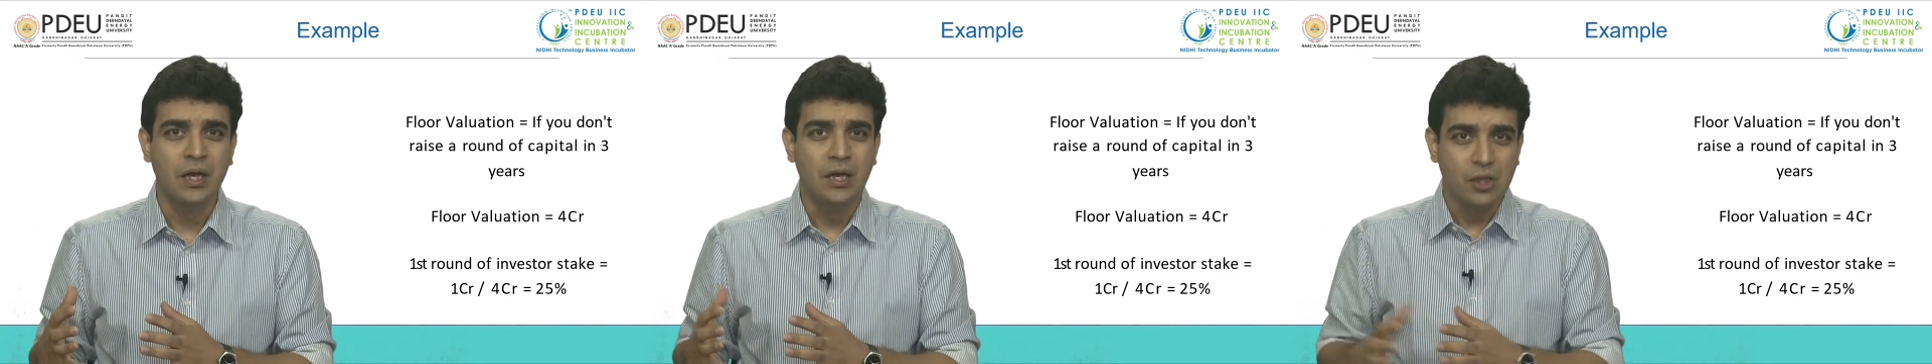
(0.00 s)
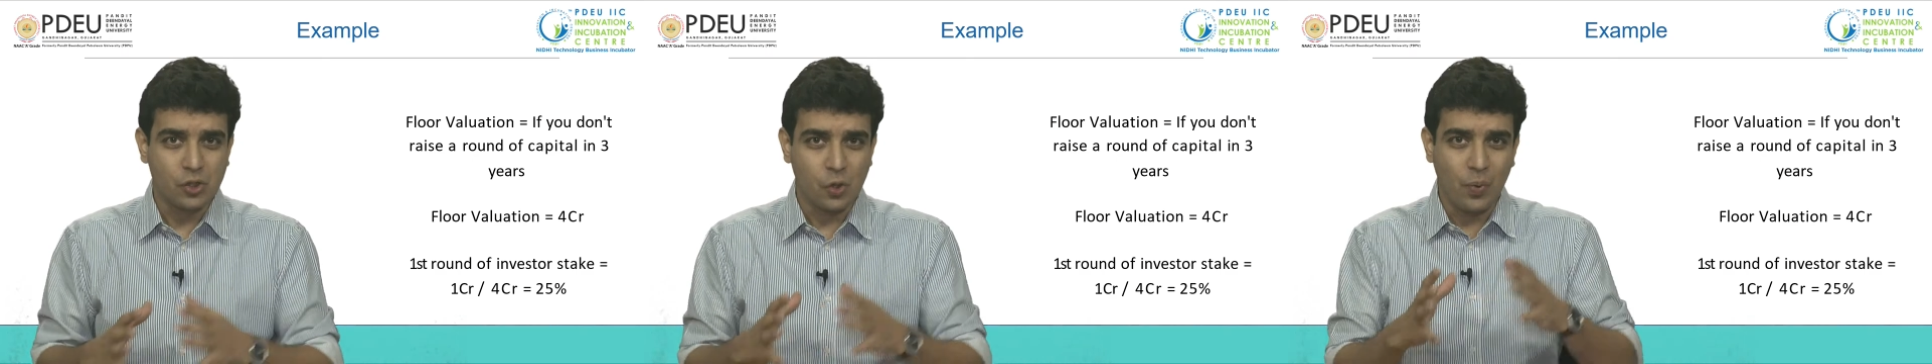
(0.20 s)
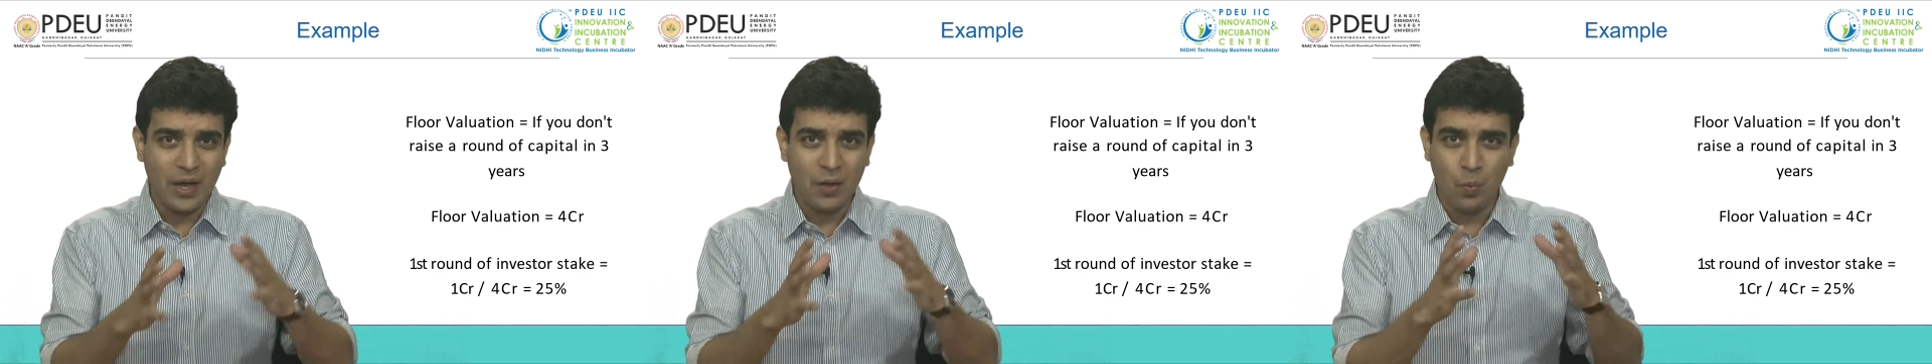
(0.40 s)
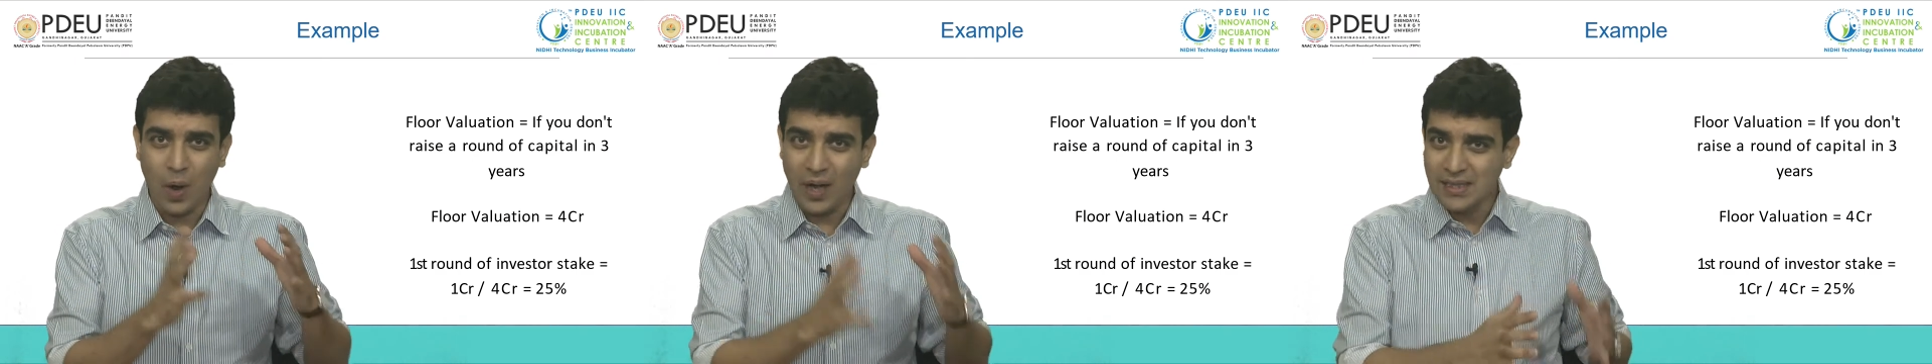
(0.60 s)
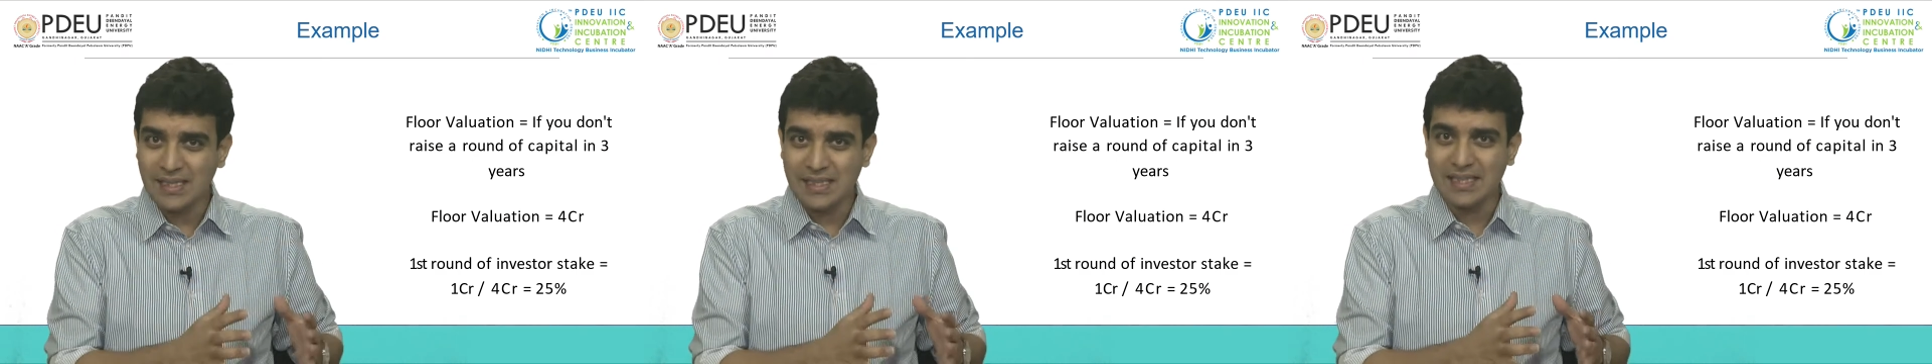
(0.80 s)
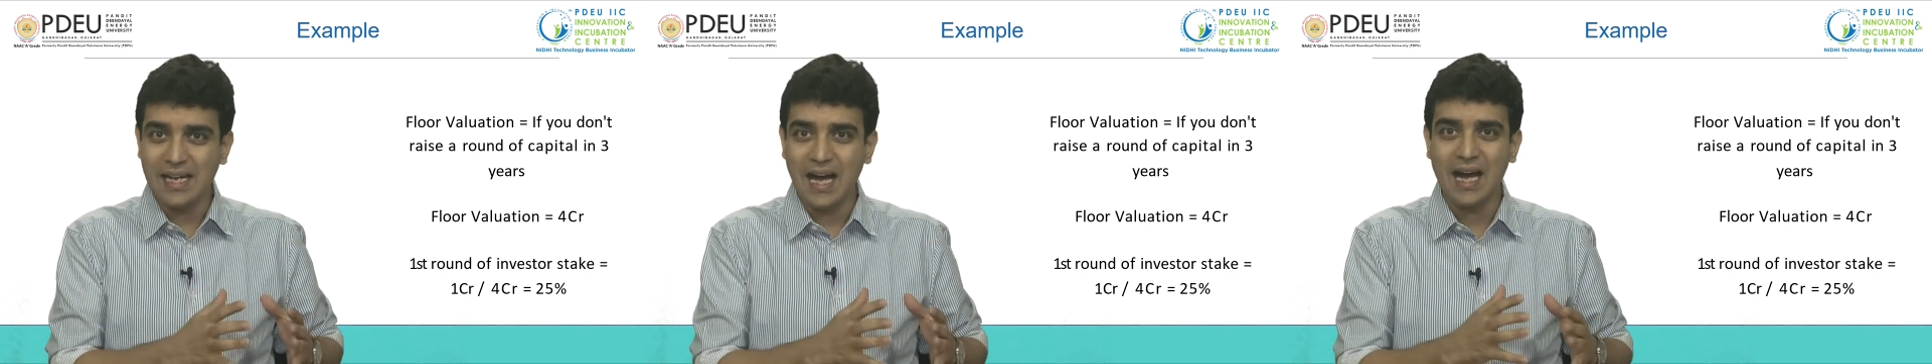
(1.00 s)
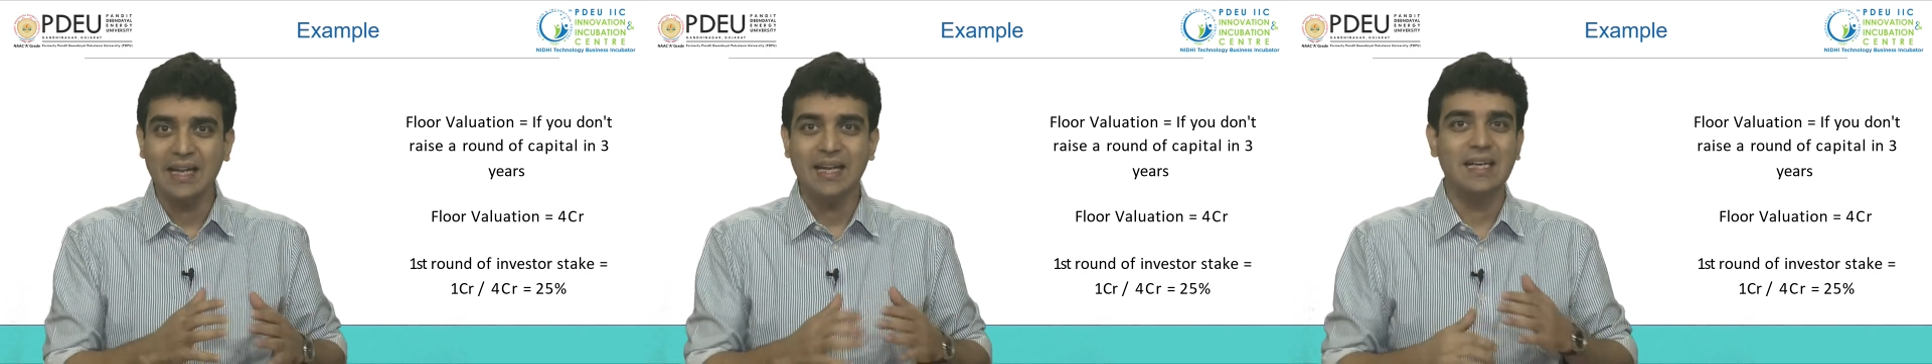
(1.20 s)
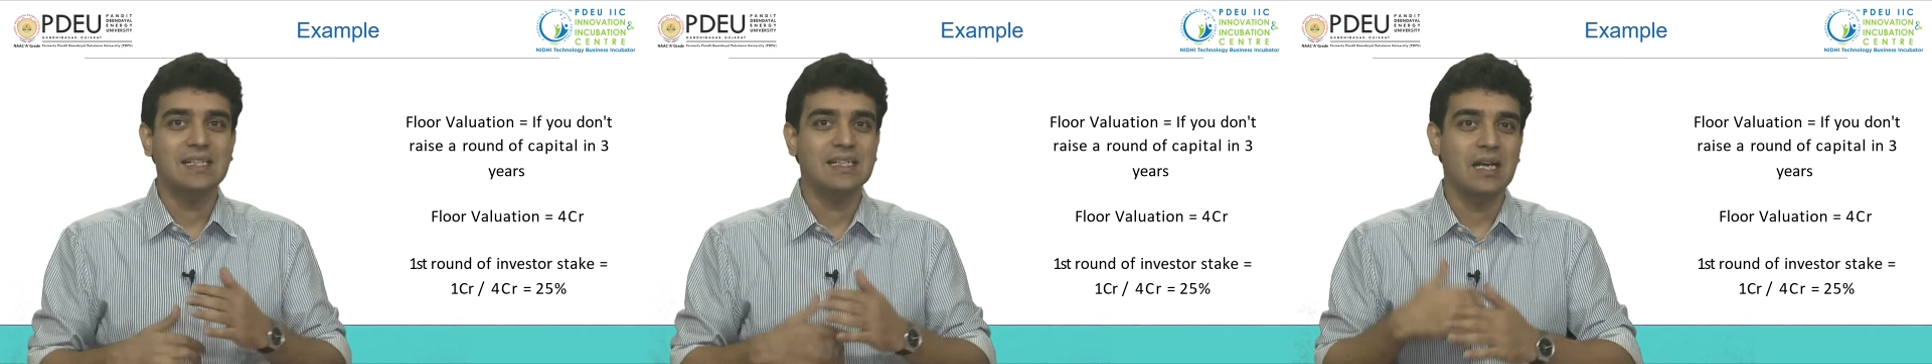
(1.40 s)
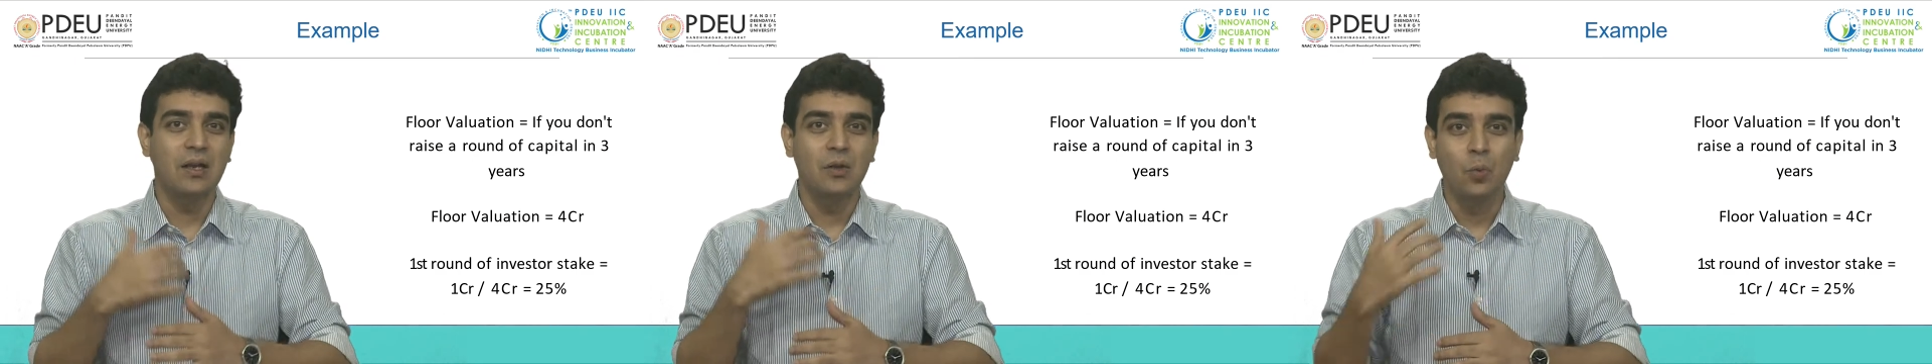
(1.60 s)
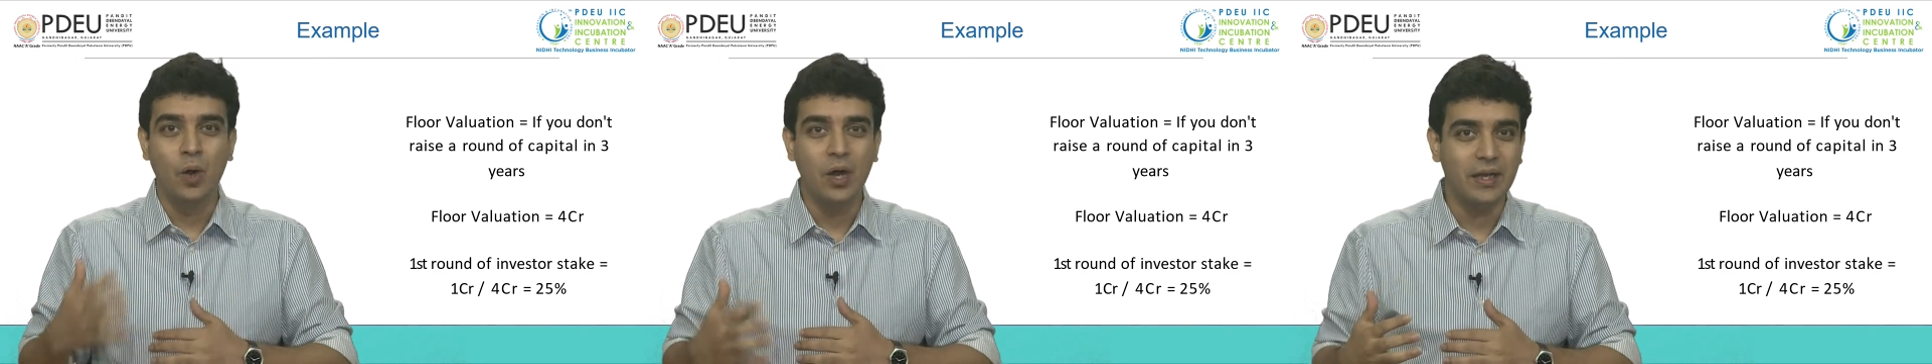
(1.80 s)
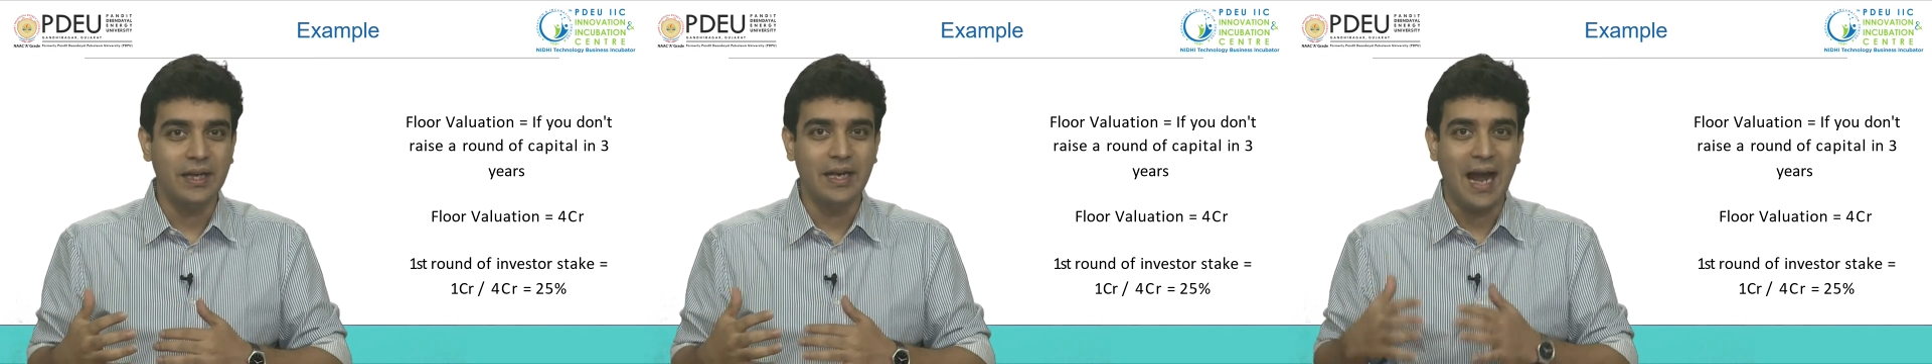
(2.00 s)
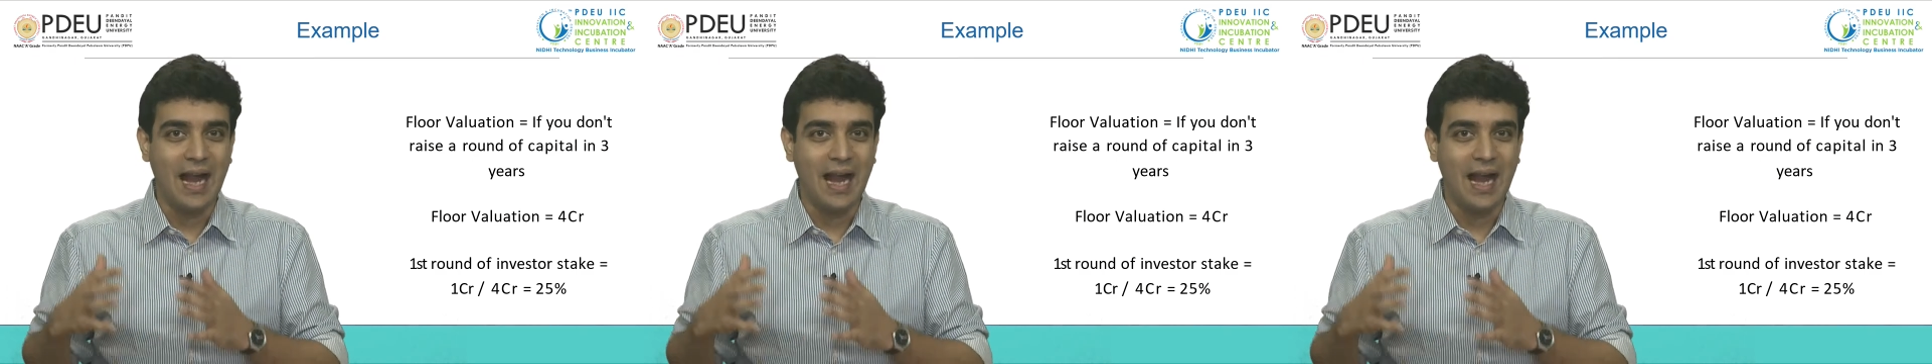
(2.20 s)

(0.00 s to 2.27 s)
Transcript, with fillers: So when 1 CR gets converted